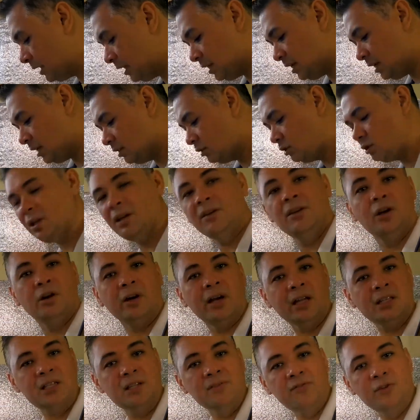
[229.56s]

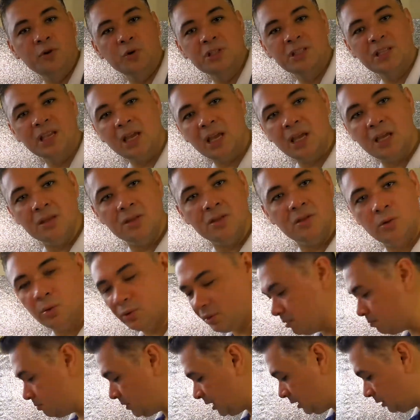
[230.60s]
gets infused into
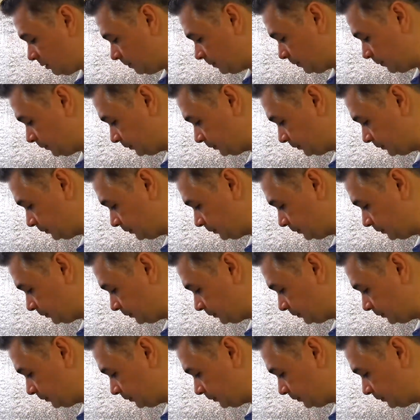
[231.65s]
the meat.